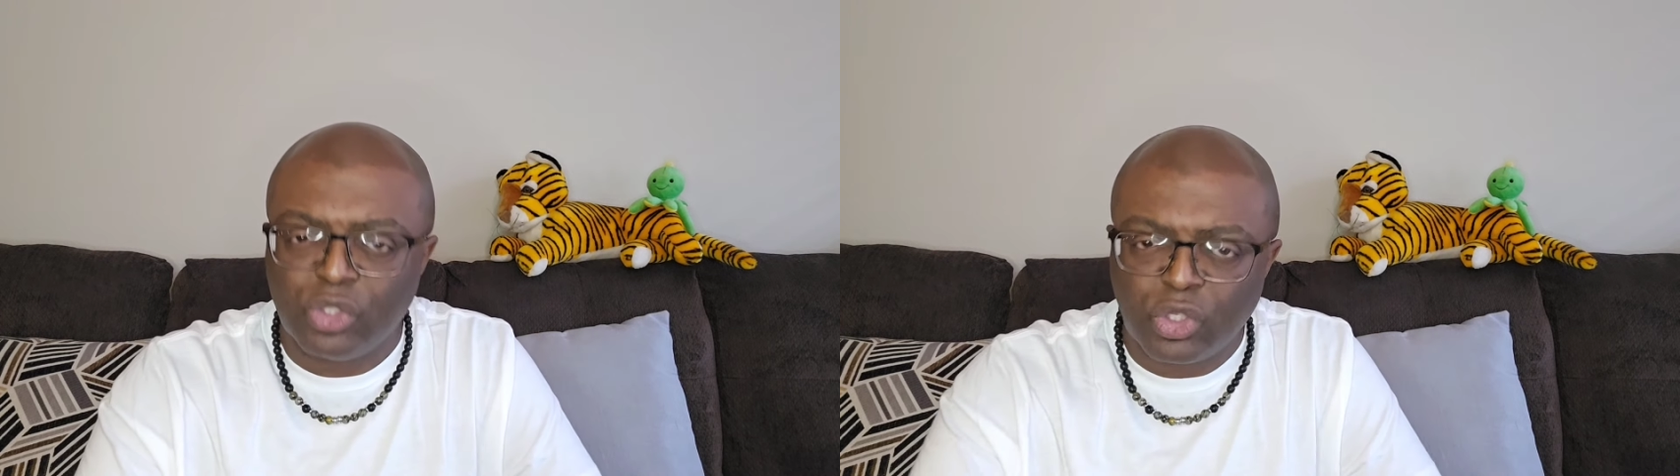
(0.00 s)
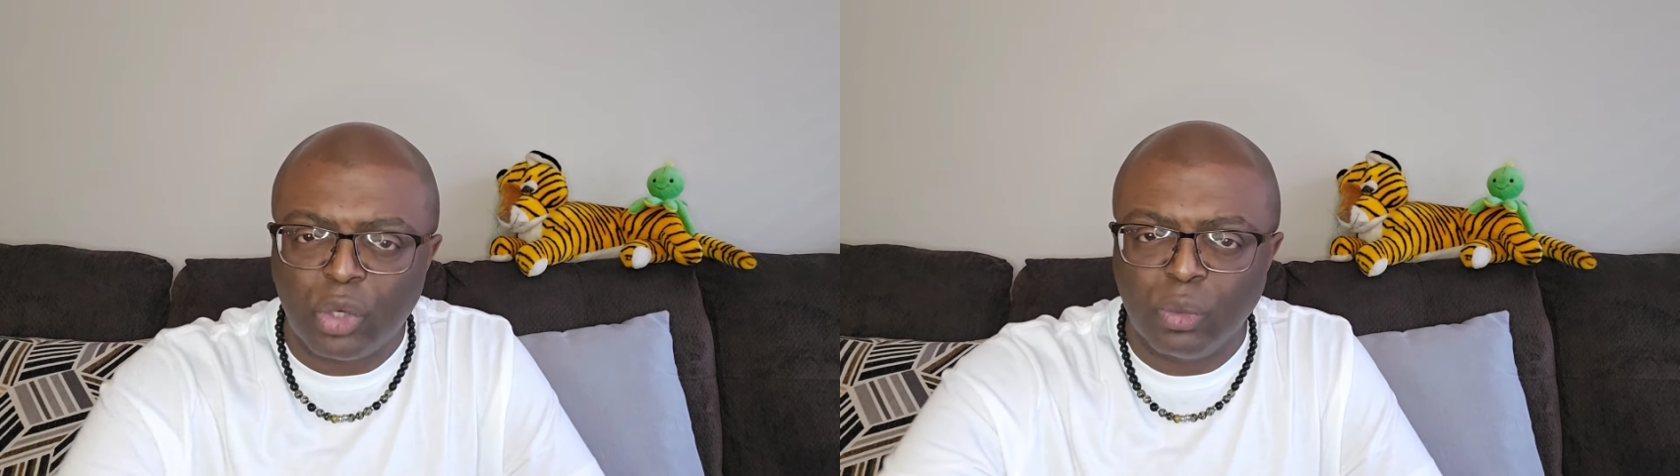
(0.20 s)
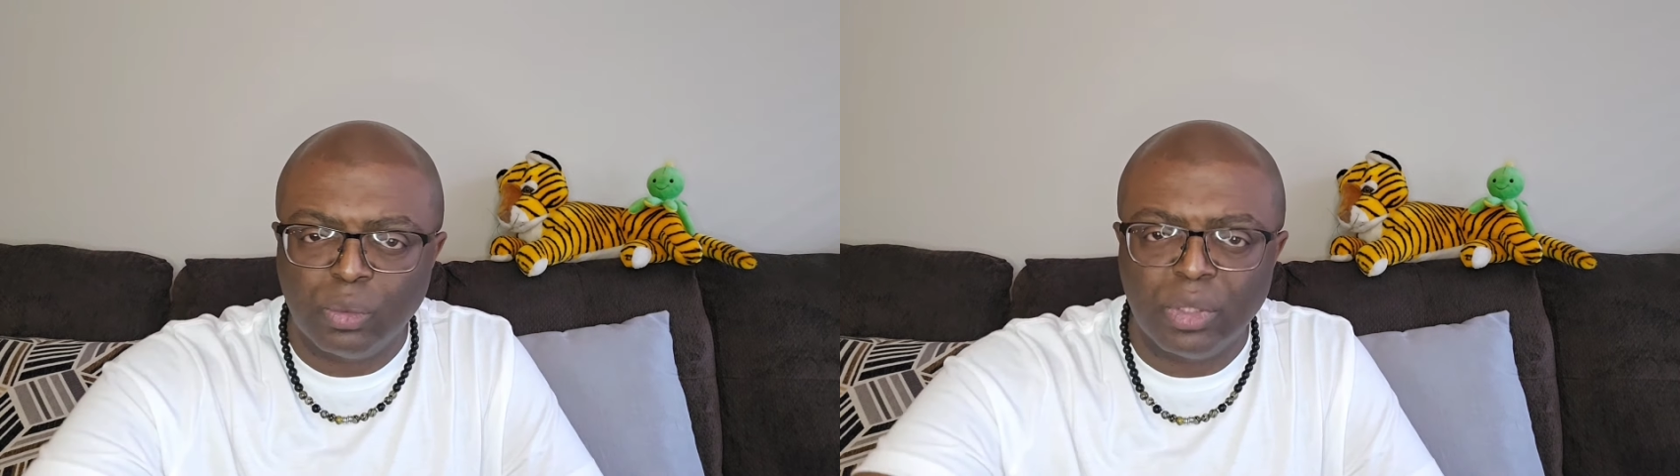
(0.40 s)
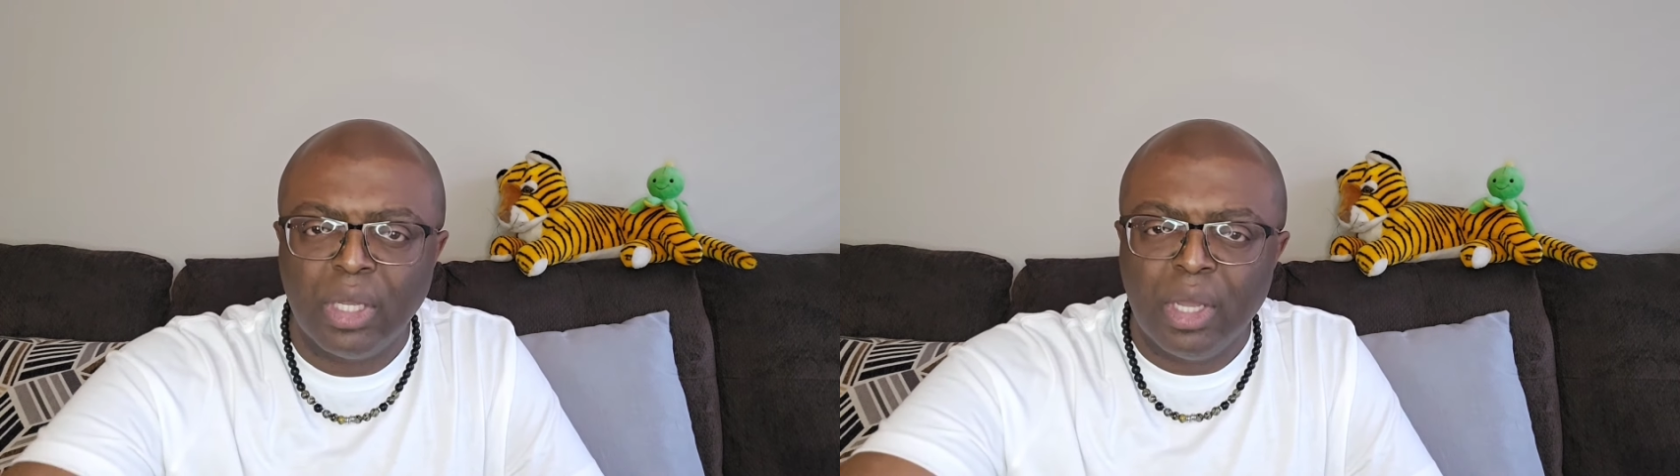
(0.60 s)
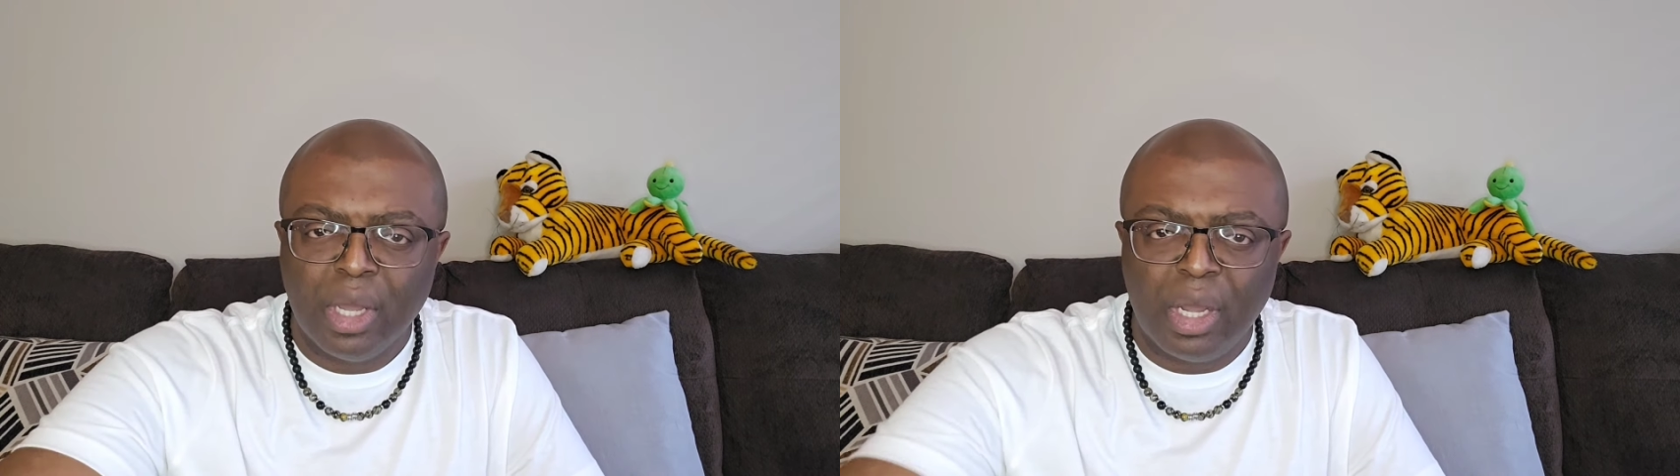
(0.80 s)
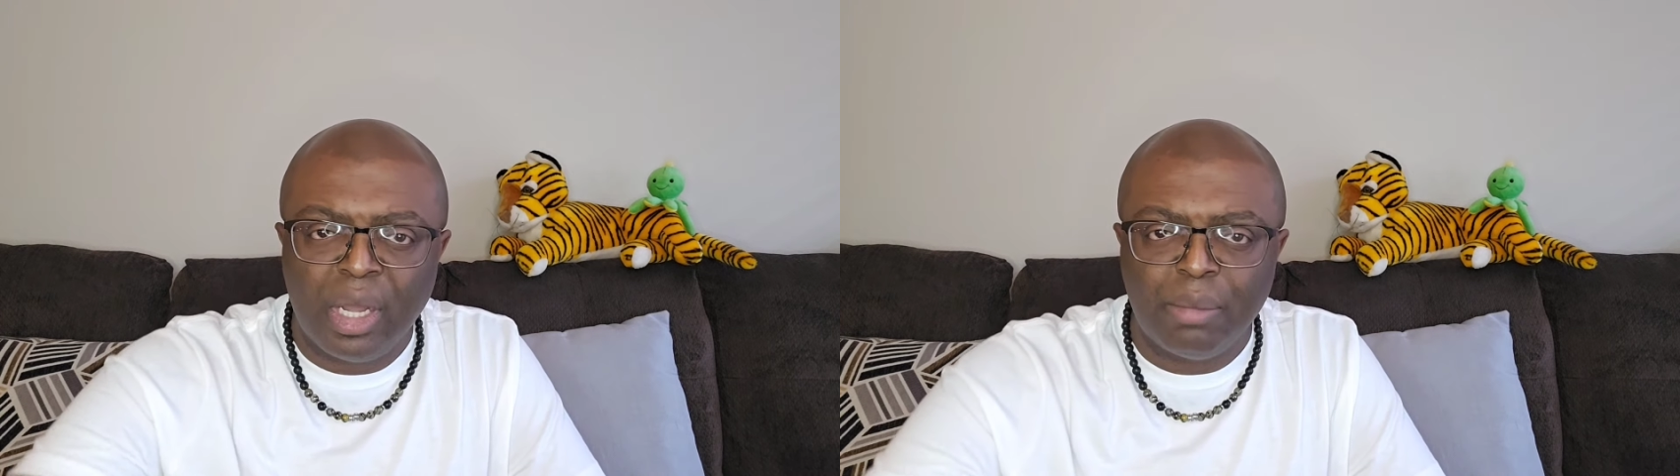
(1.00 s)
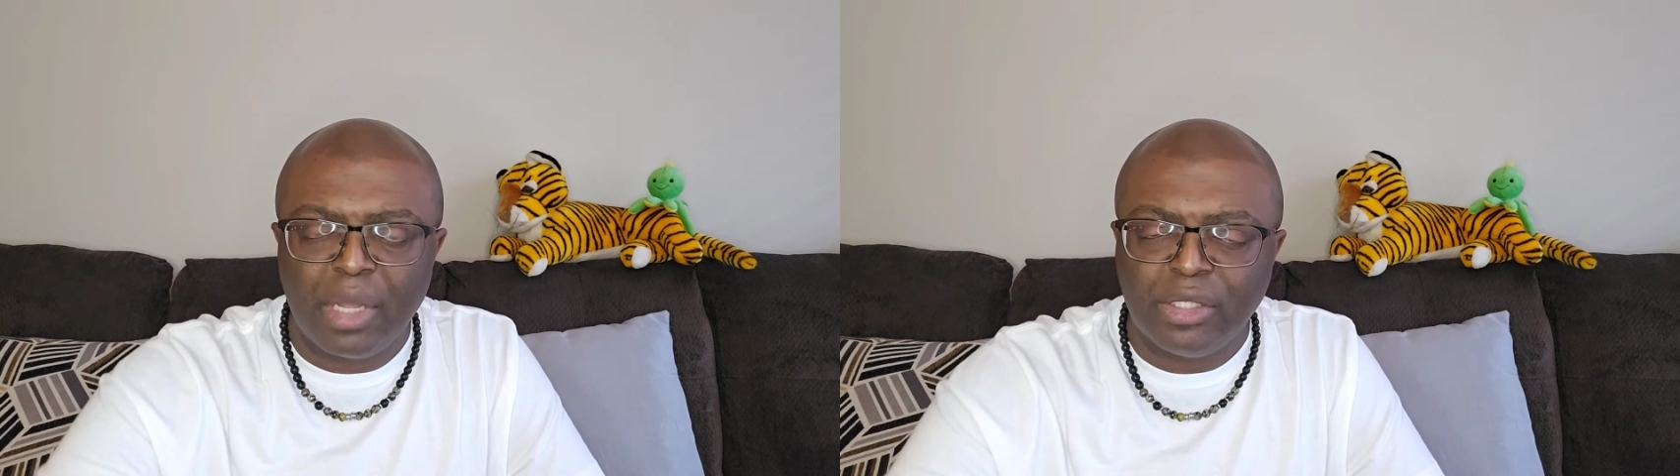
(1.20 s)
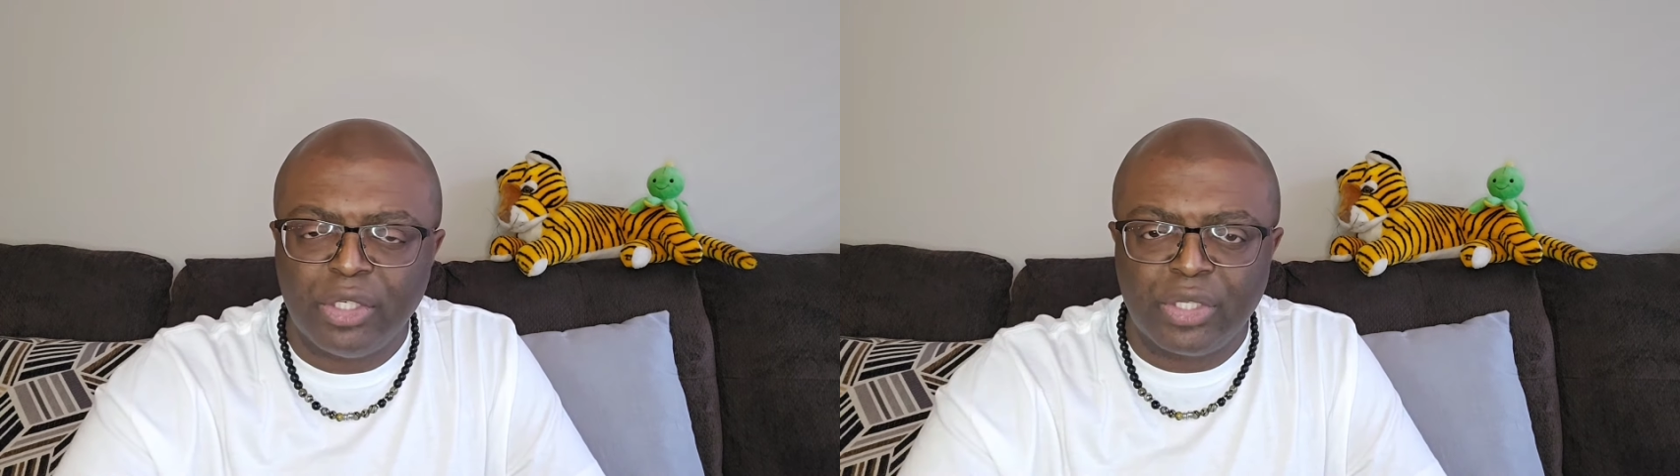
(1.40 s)
sold.
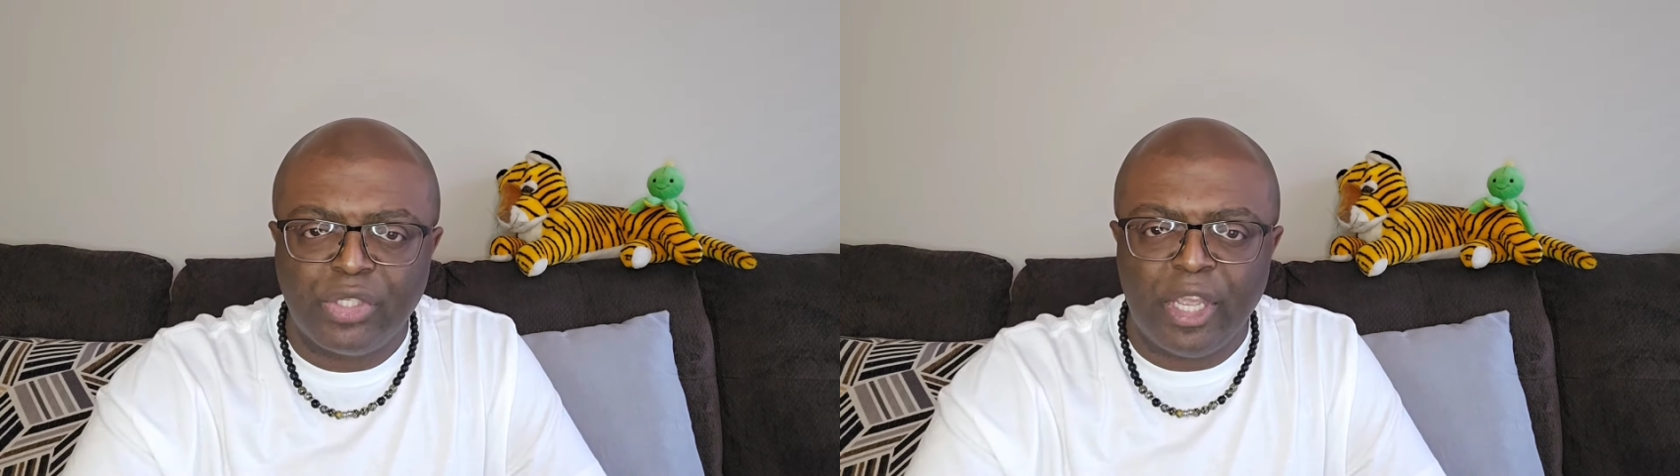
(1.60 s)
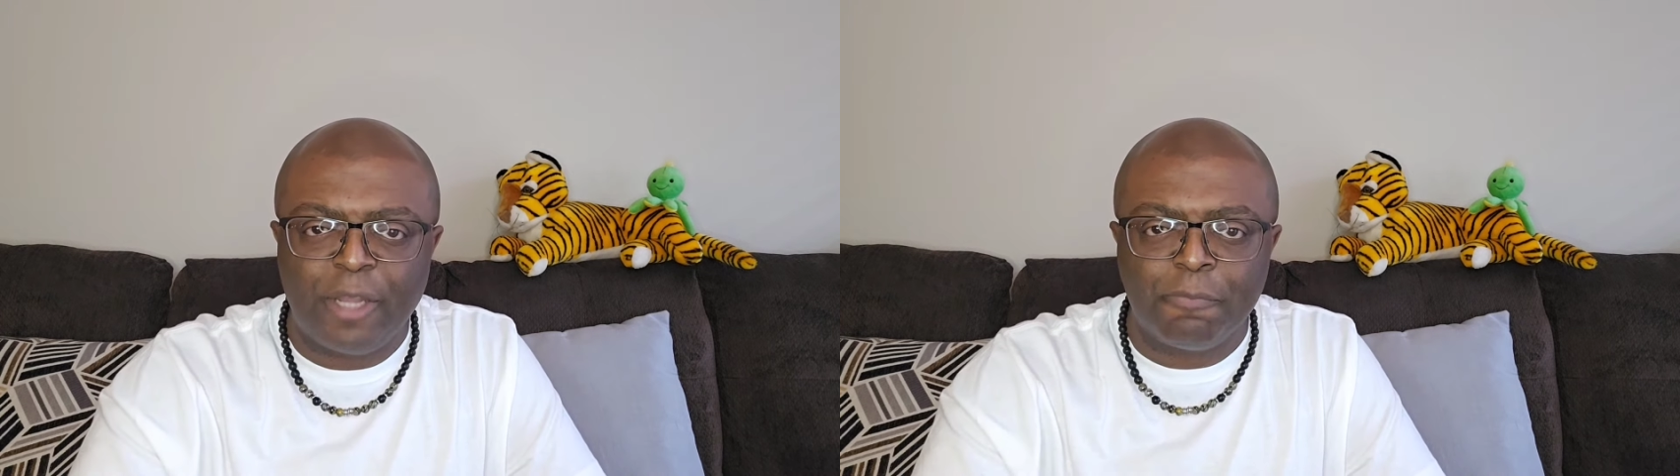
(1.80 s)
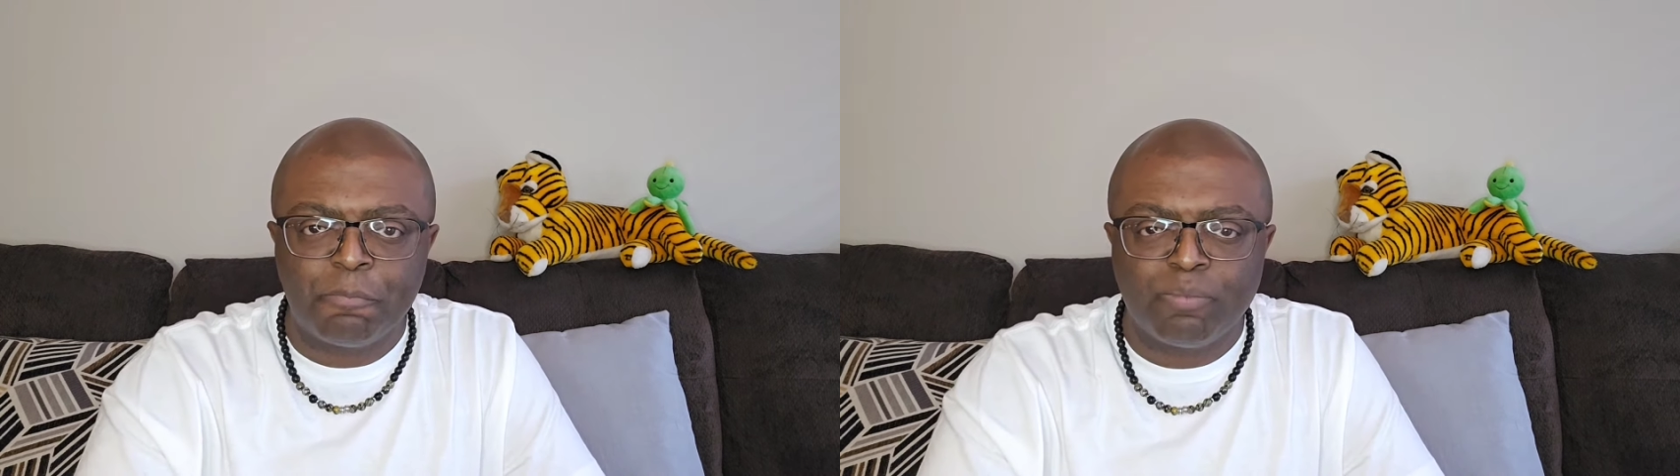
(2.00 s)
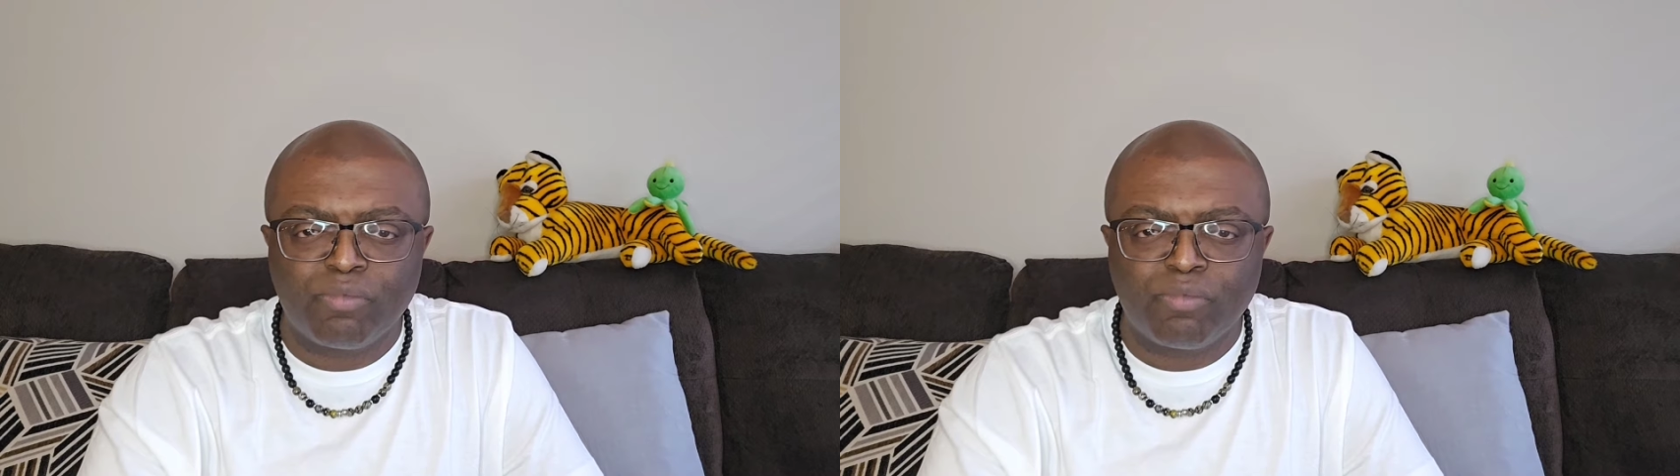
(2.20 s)
Just yet.